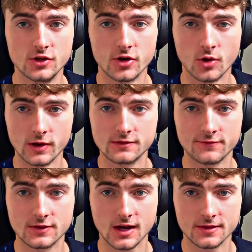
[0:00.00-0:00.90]
You don't always
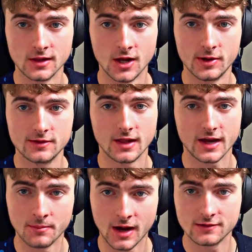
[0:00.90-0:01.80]
have to cut the low end, like
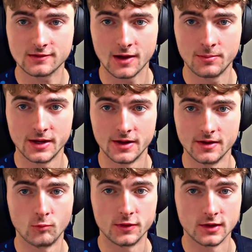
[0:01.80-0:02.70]
it might sound
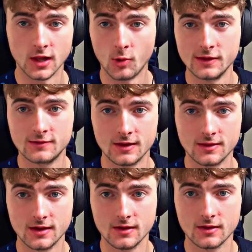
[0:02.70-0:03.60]
better with the low end in
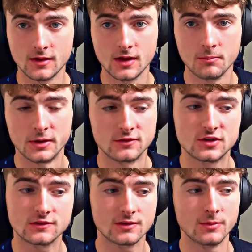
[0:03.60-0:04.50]
there, but it's
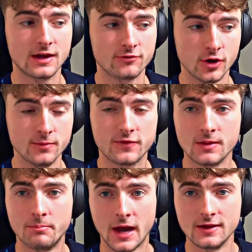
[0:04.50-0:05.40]
just to make room for the
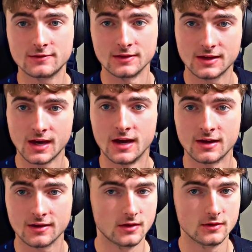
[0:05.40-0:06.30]
bass and
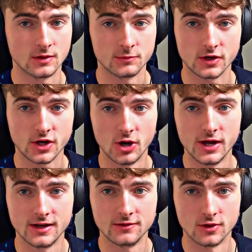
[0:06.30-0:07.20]
kick. So I'm just going to go
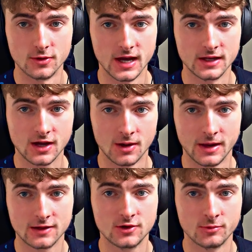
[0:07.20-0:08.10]
ahead and do that and come
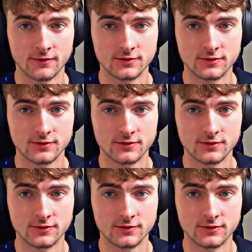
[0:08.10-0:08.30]
back to you when I've